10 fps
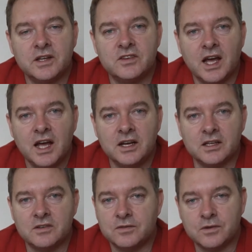a
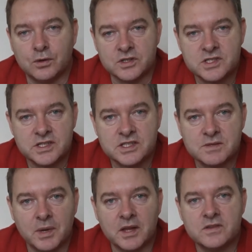target for
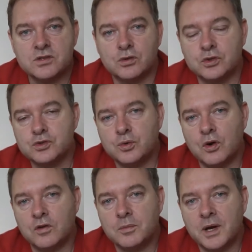6 months or
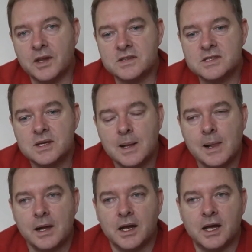12 months.
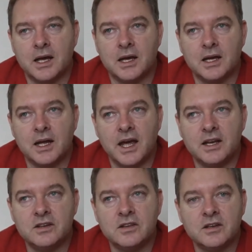
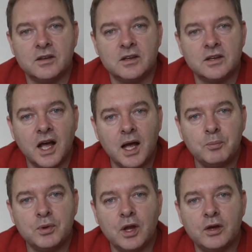And
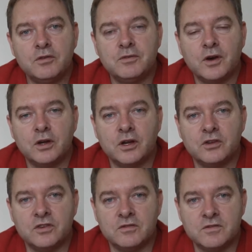upload
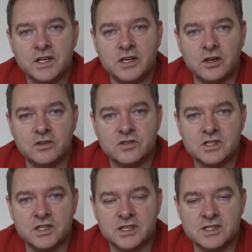photos and videos
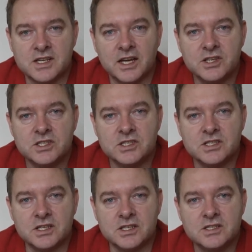to these
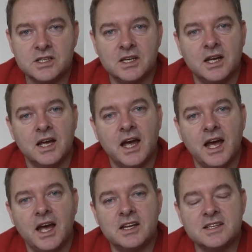agencies
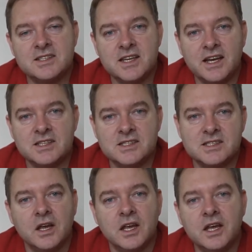and
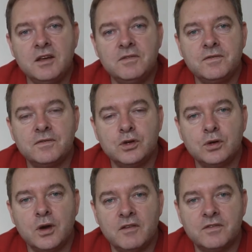assess if
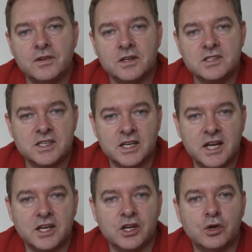you have seen
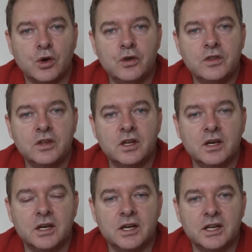any growth
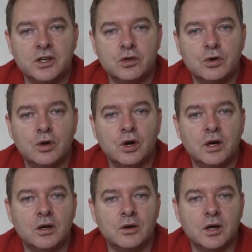in your